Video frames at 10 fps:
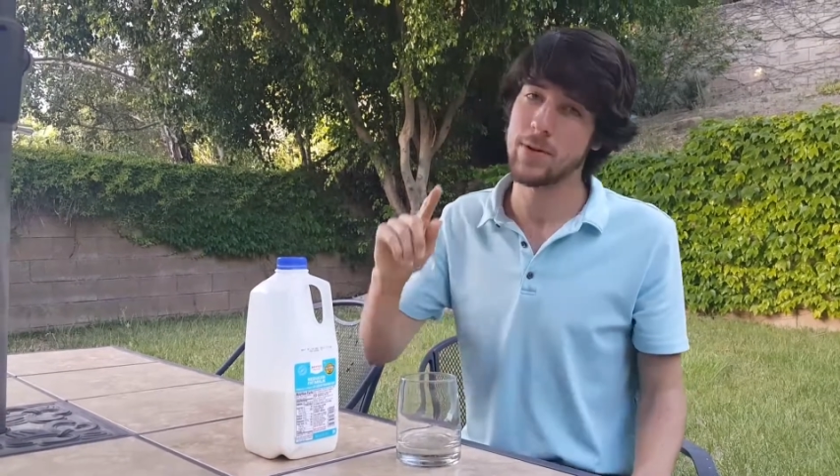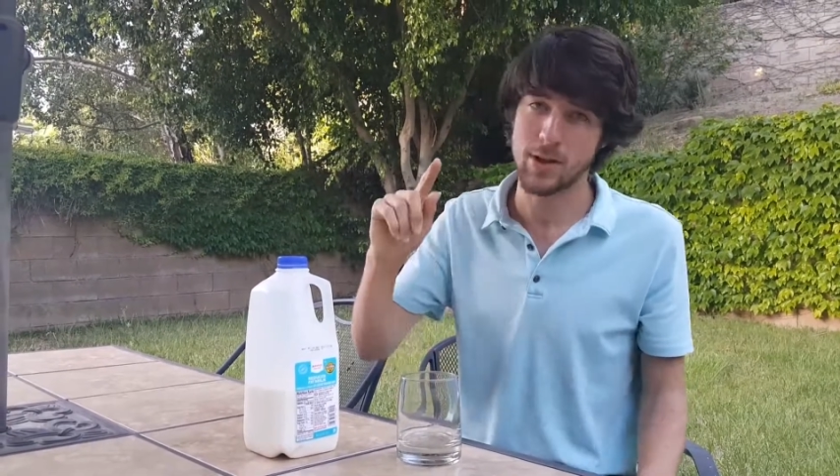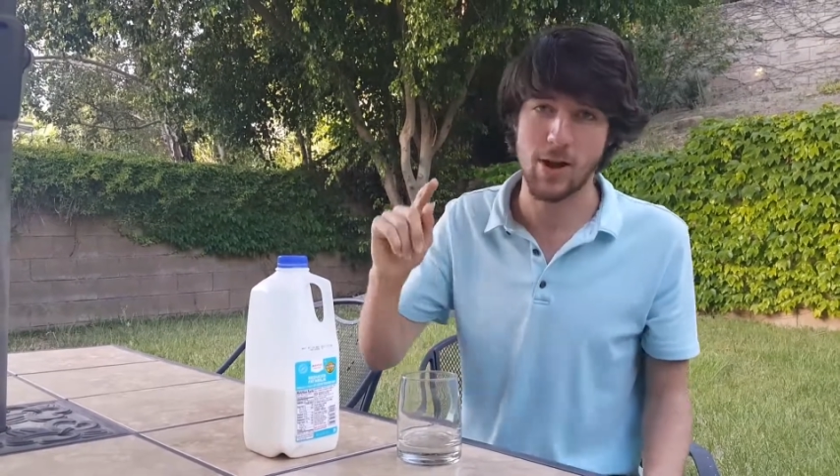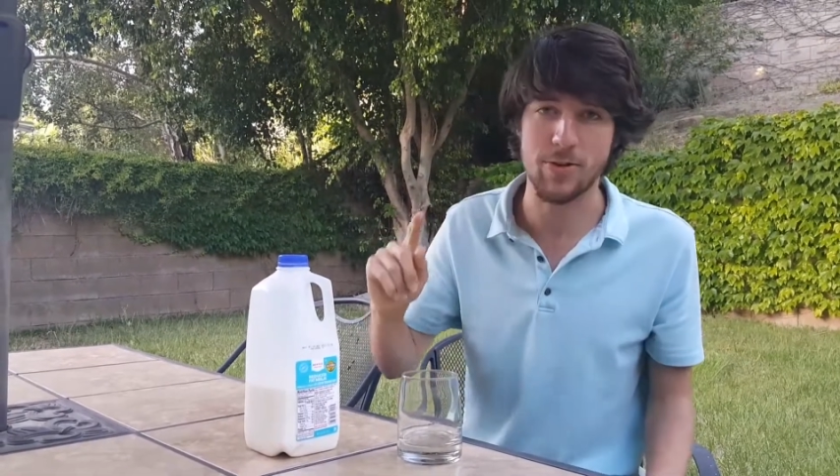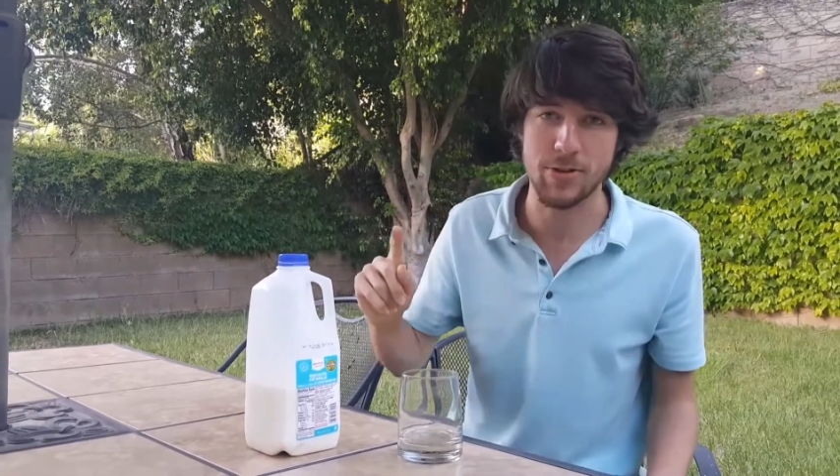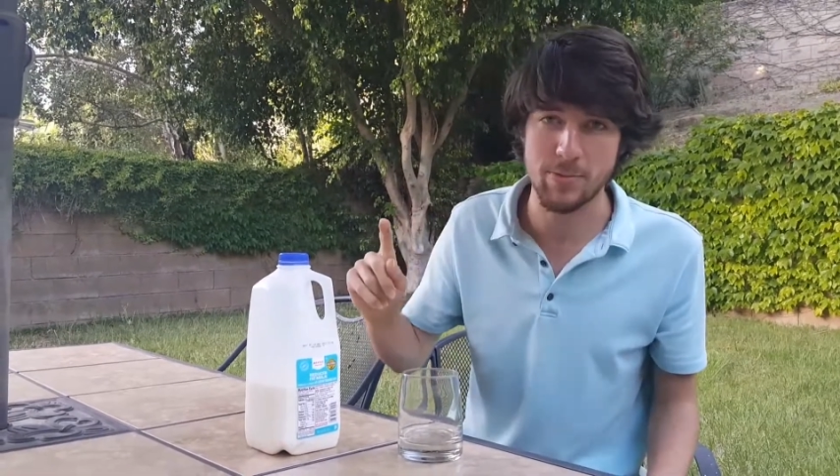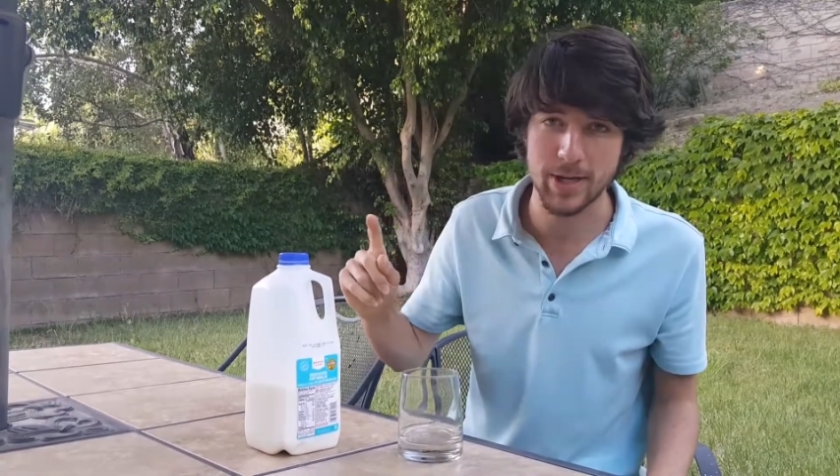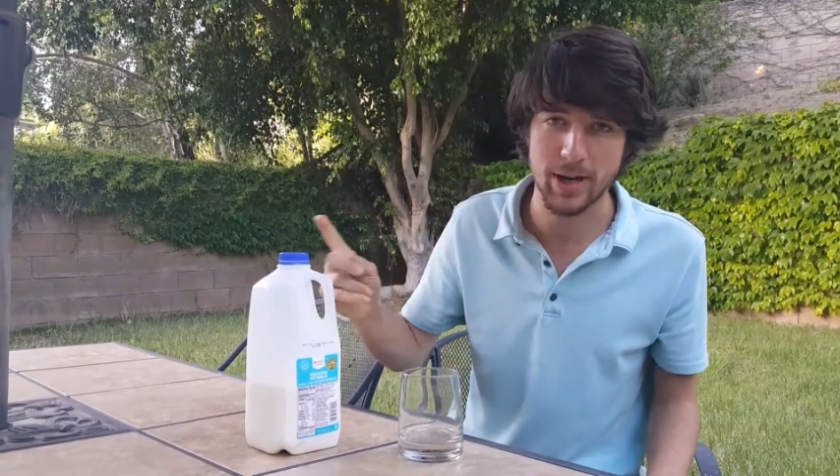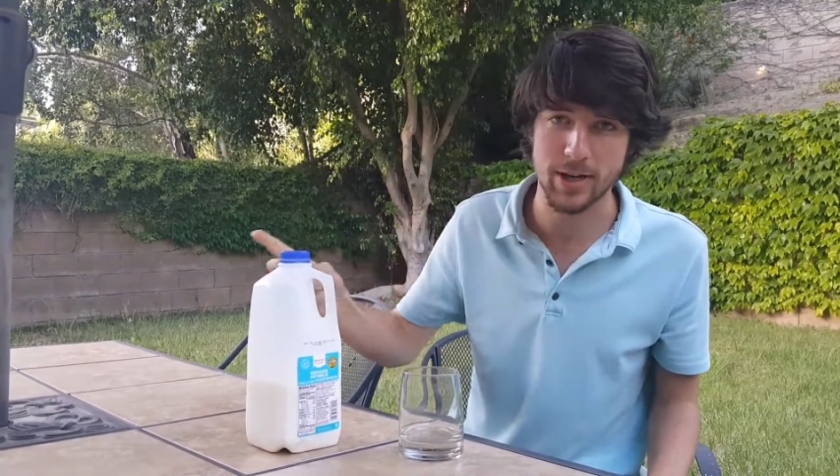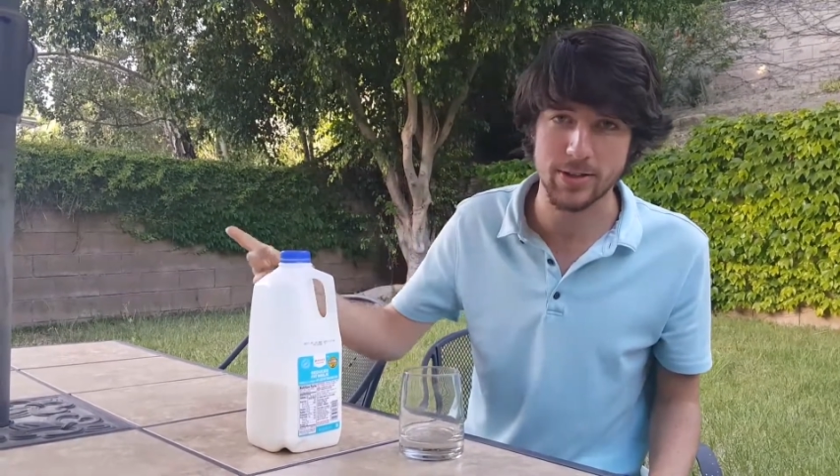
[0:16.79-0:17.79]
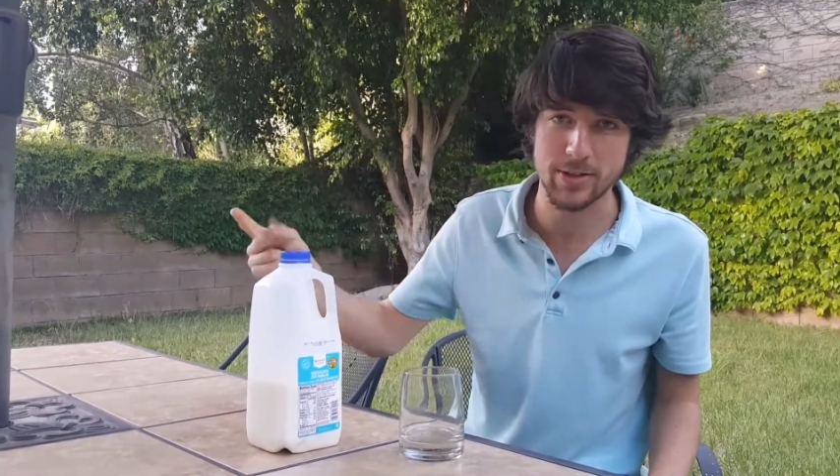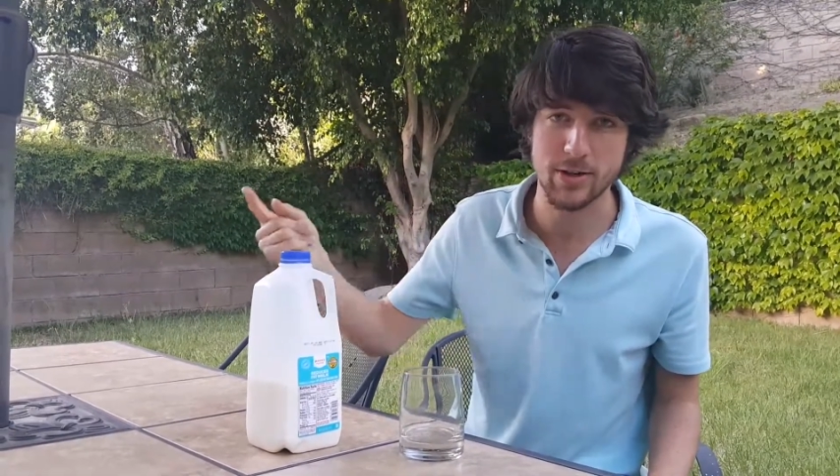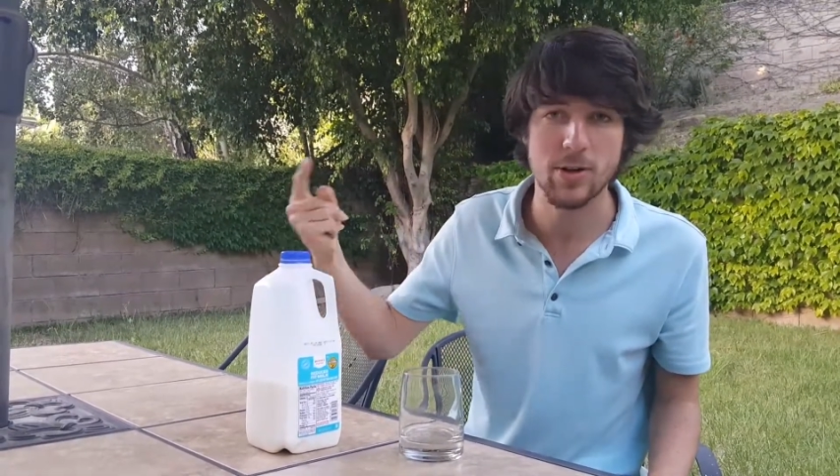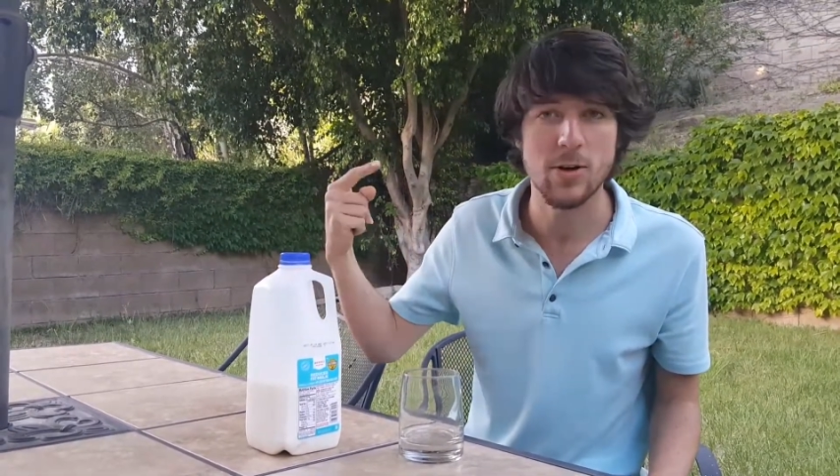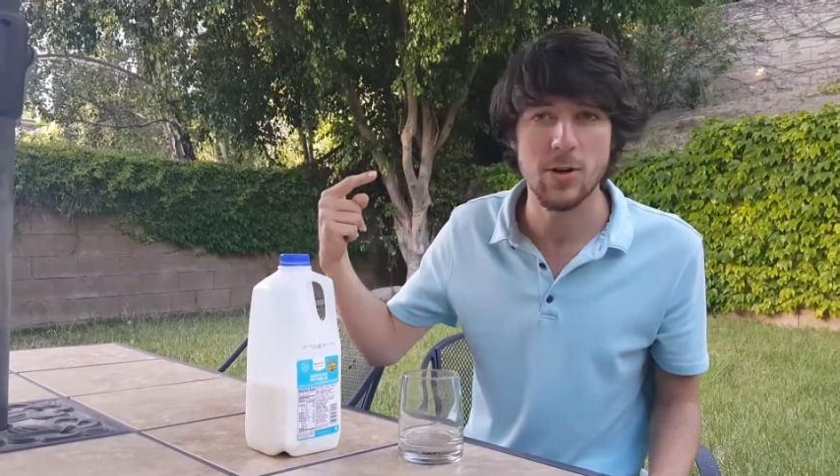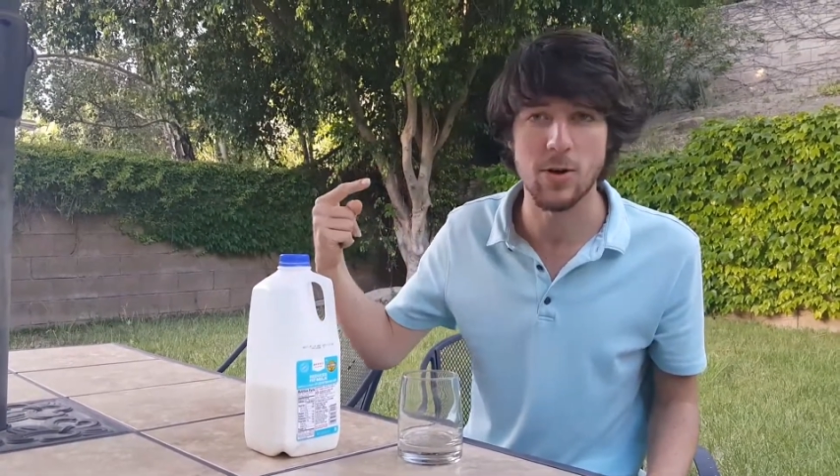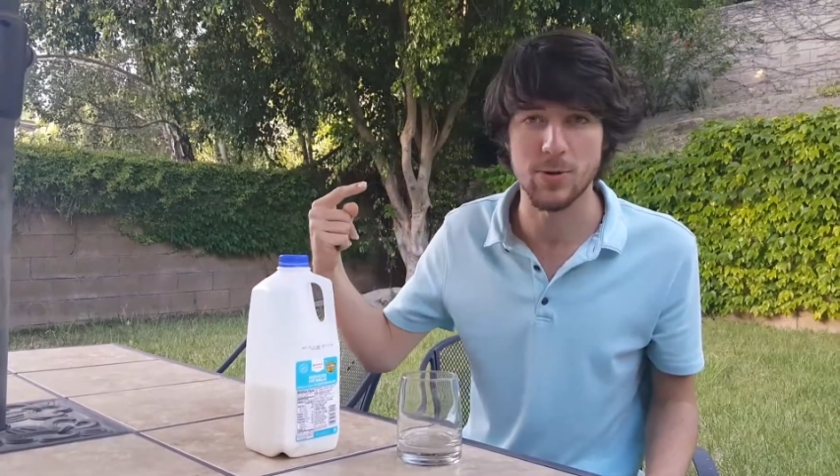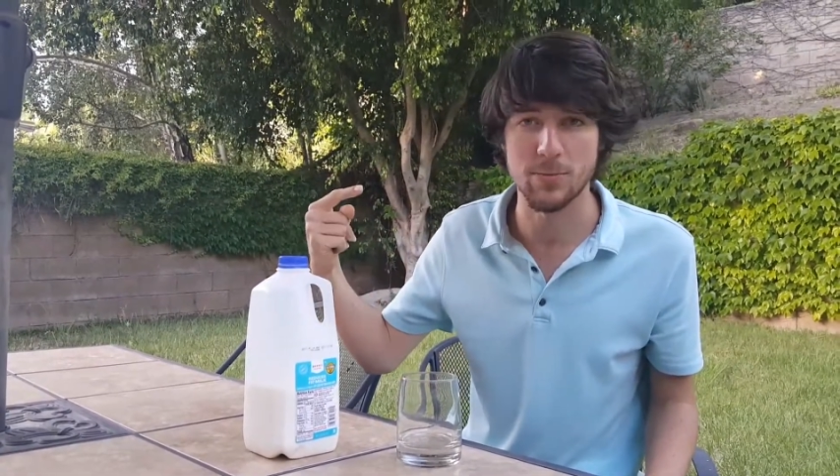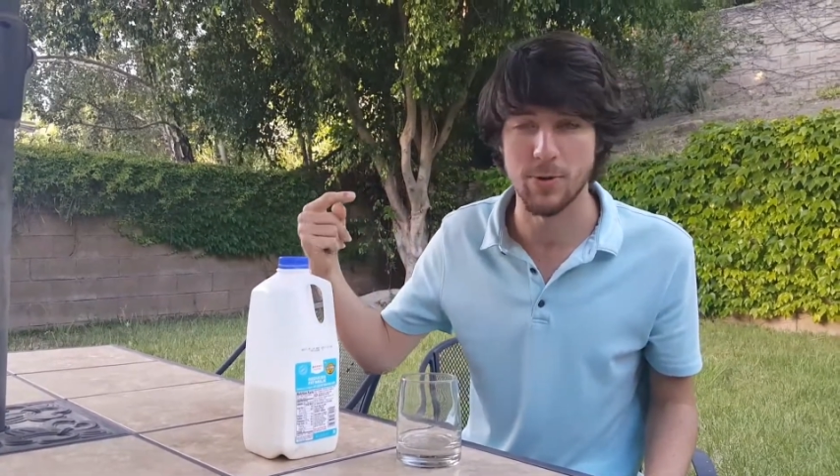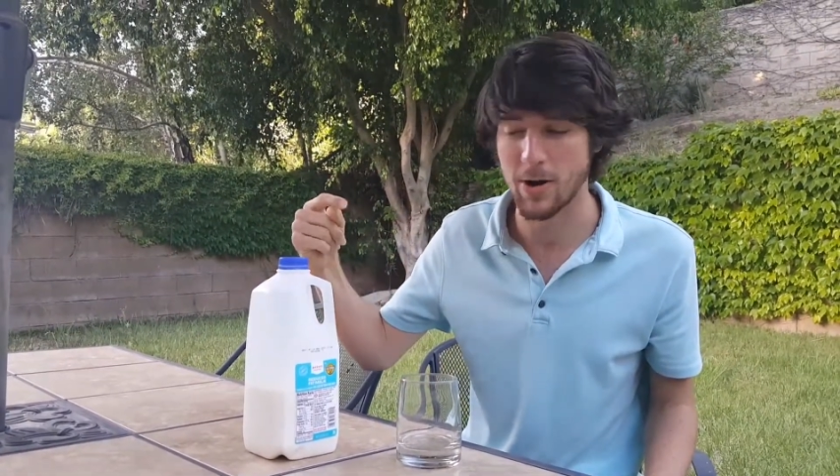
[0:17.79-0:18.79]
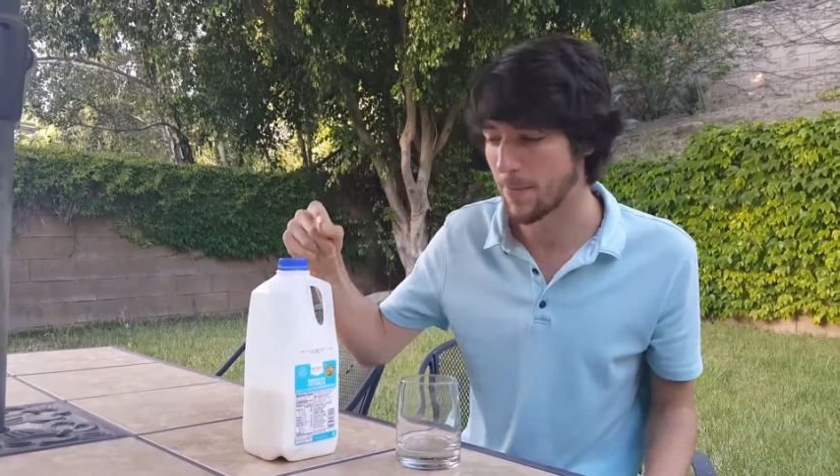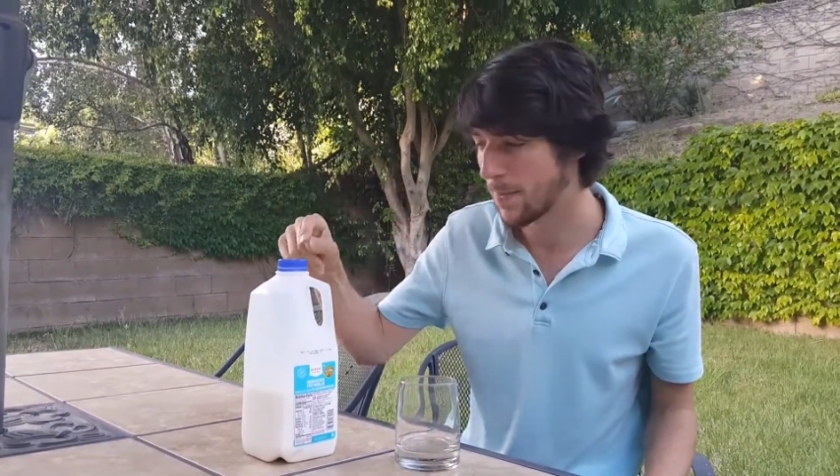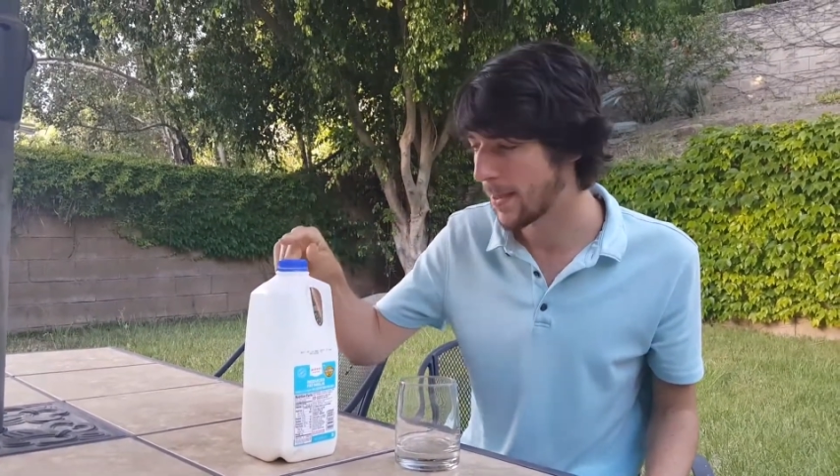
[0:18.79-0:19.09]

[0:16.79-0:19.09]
called in the big guns, older bro,